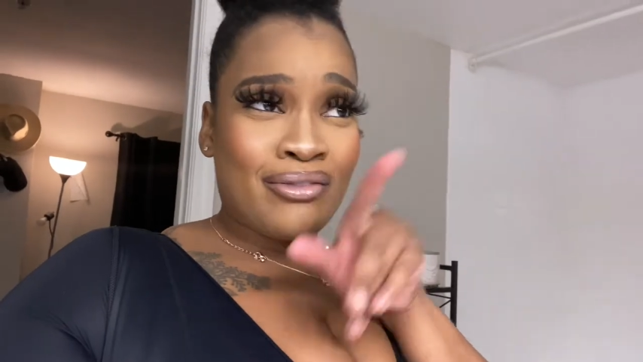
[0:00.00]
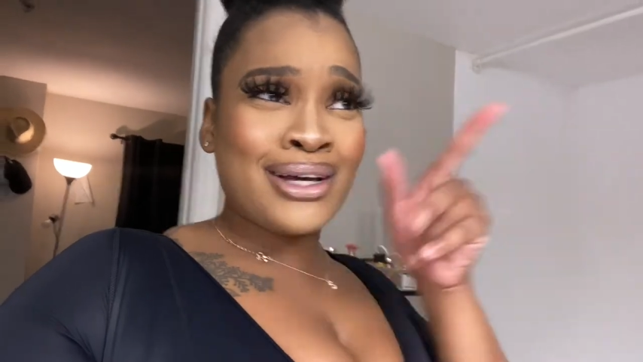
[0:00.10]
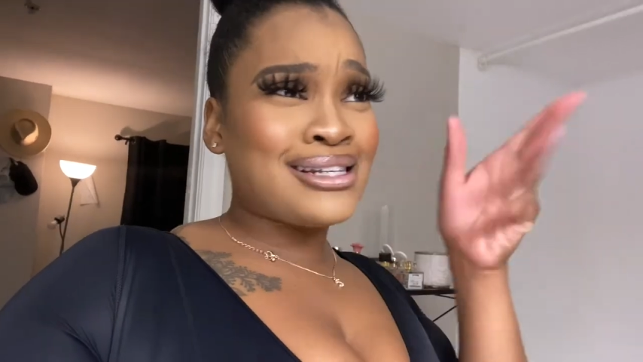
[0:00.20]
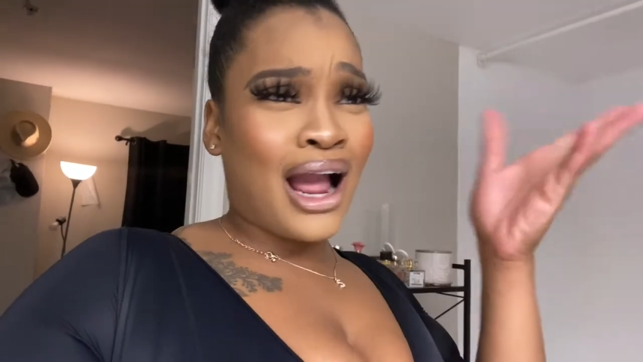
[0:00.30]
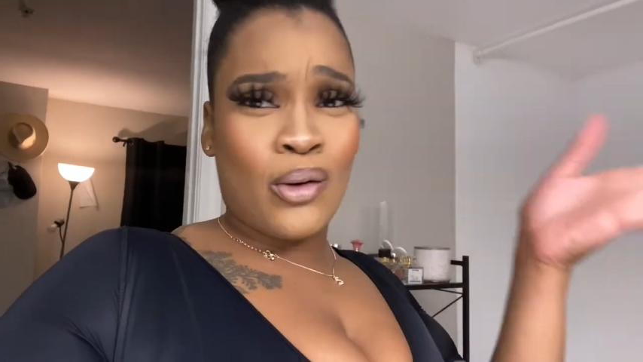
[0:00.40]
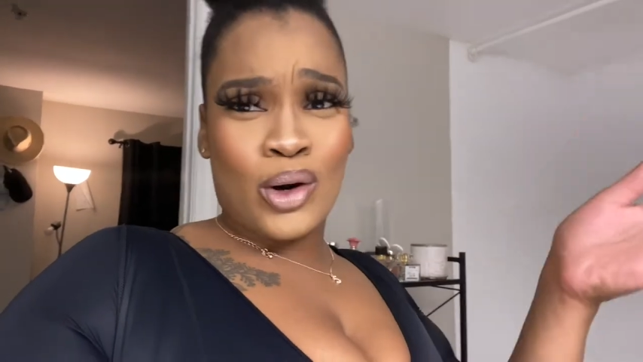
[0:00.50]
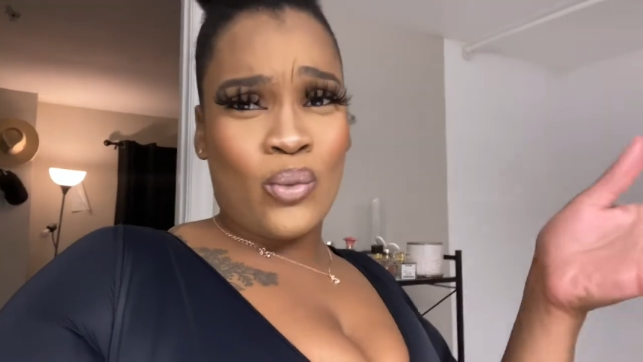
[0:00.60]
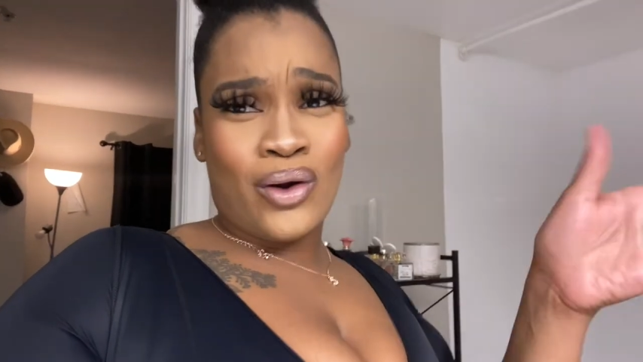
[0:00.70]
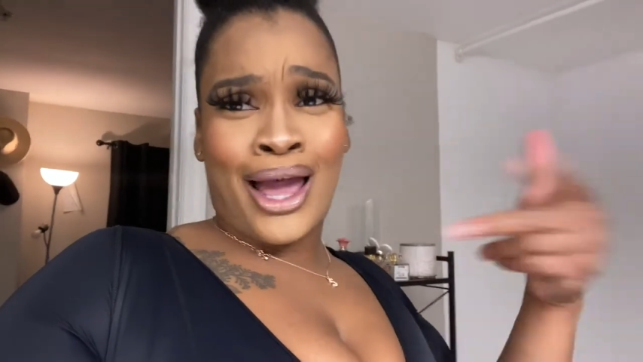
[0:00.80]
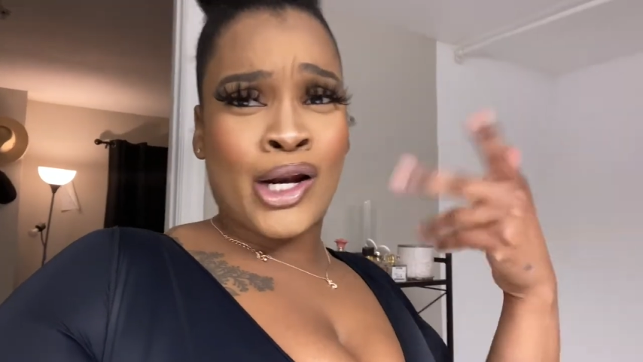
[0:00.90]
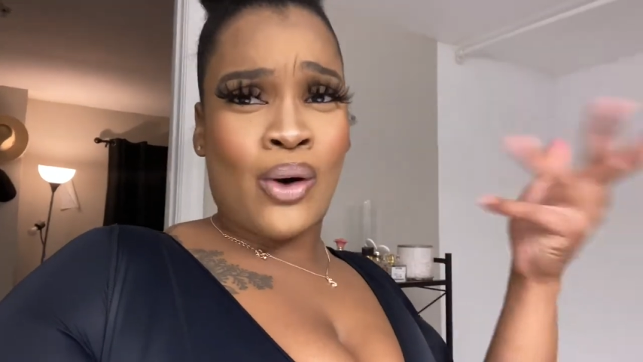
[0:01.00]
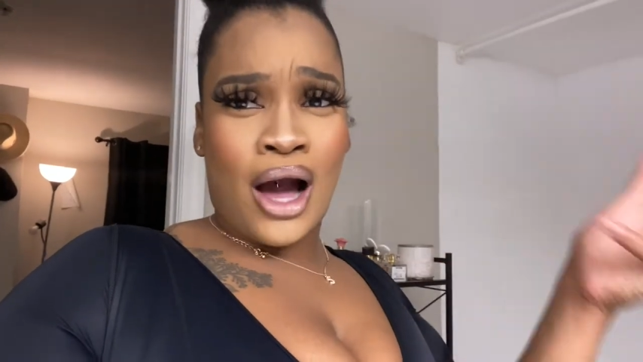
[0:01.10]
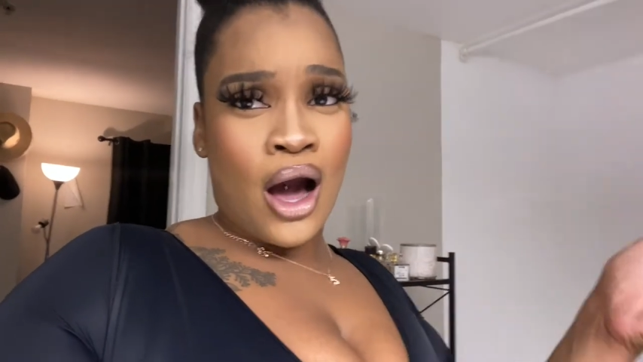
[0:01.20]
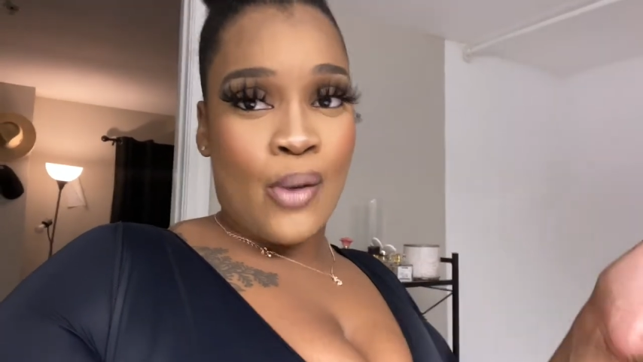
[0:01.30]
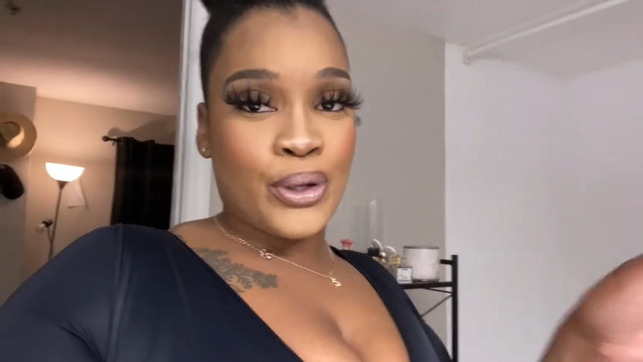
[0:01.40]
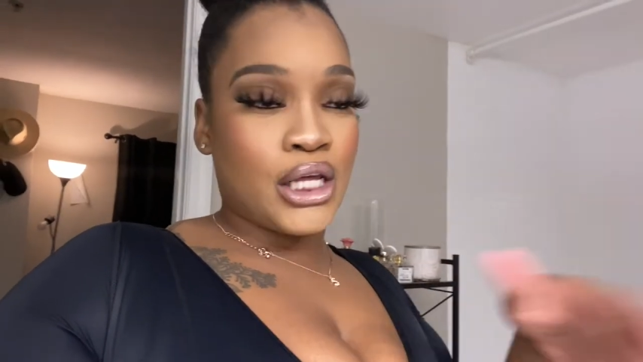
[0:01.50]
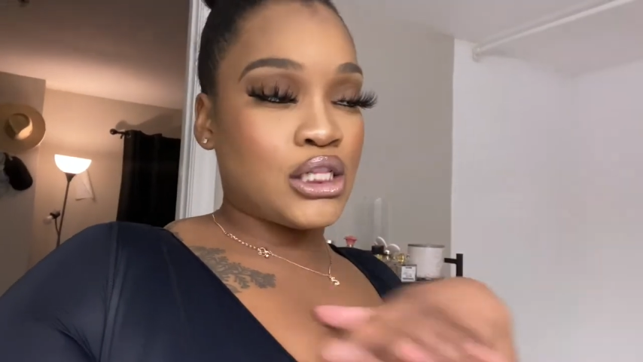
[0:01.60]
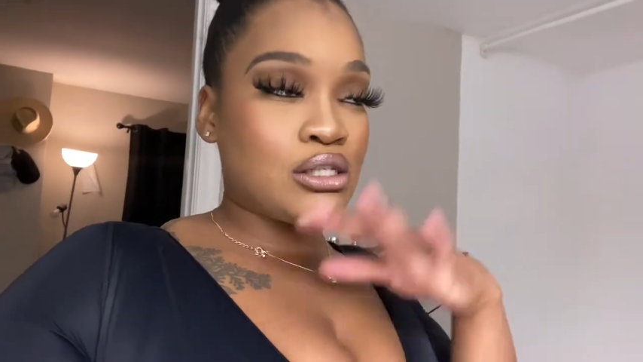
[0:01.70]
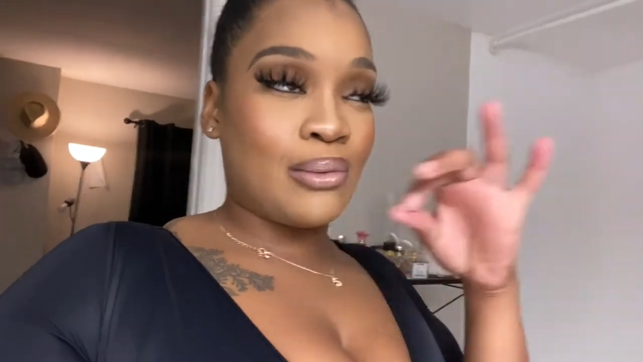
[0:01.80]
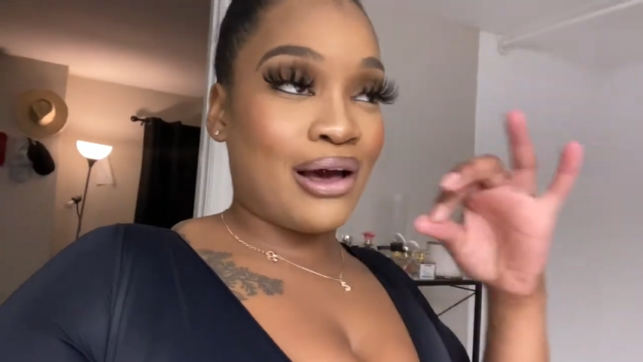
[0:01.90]
Because I don't really want, like, no eye hopping at you.
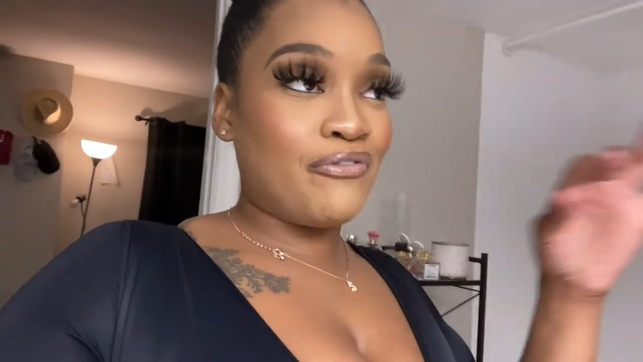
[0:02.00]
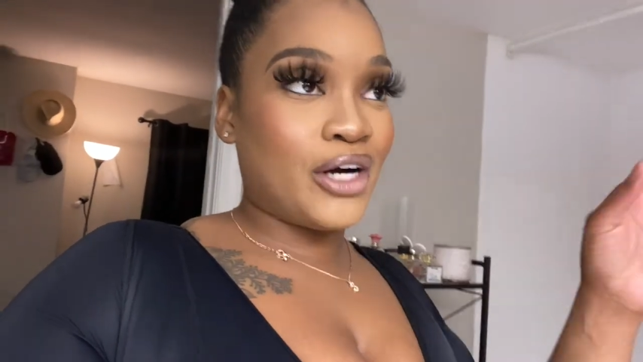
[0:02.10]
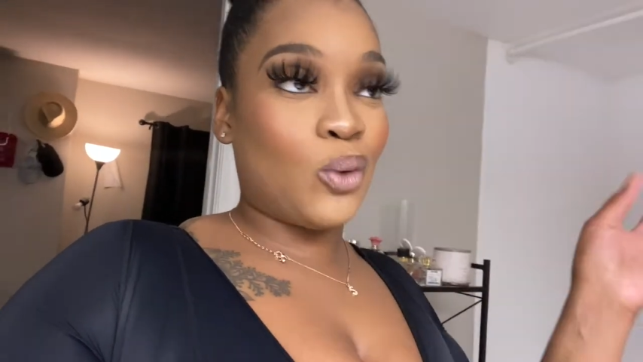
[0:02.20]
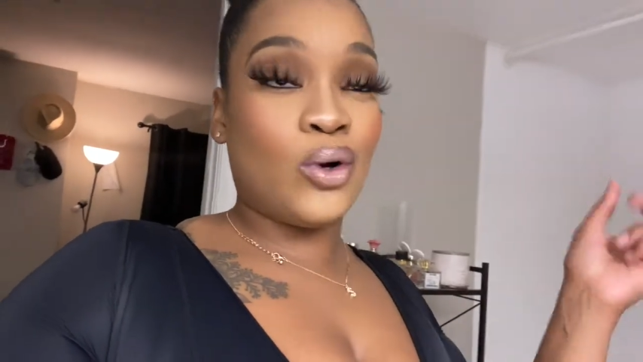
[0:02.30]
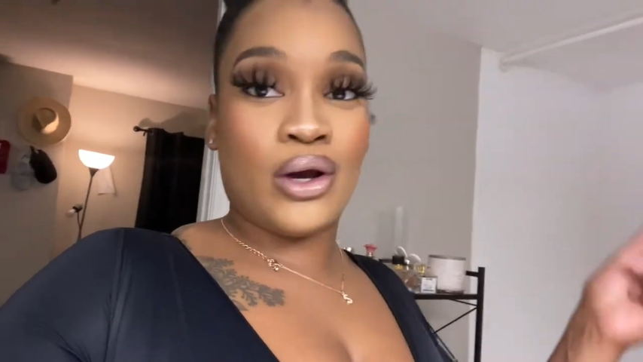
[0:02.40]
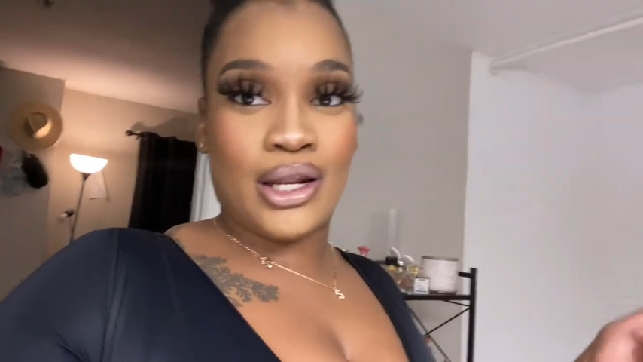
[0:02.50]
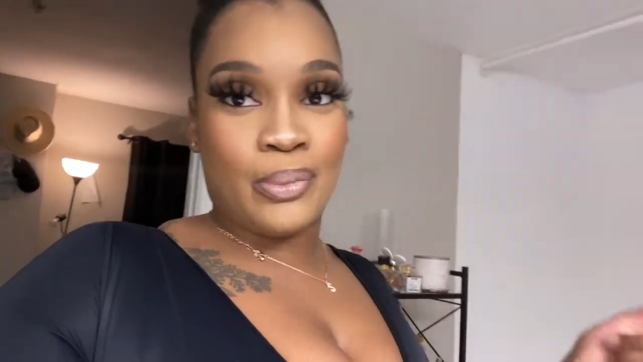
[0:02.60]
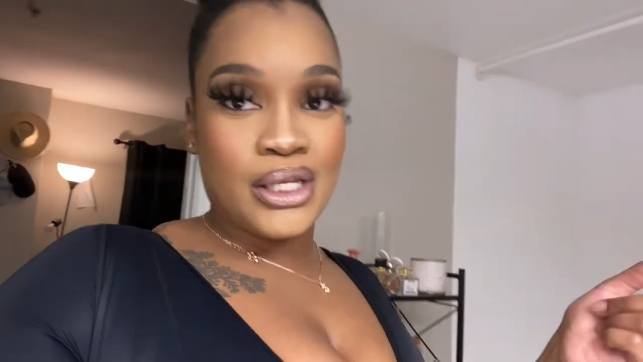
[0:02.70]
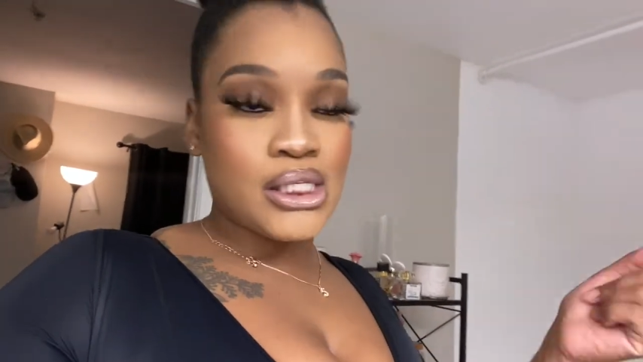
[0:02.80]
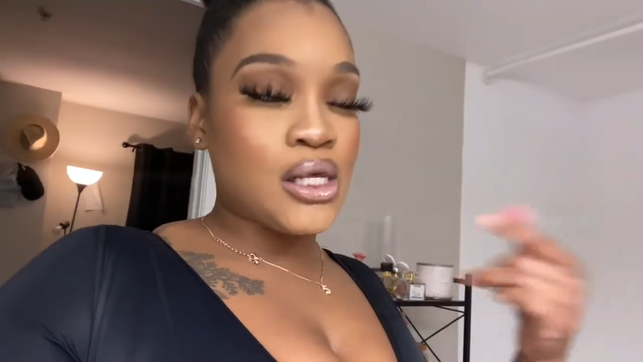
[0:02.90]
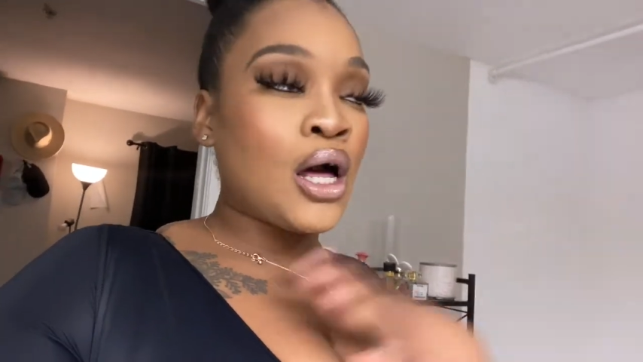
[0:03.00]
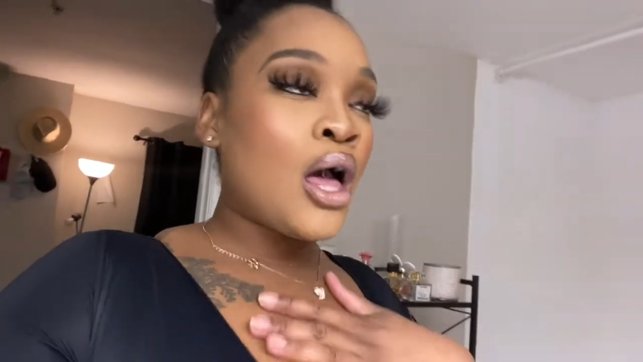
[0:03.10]
So I'm like, fuck, I'm going to eat a pizza.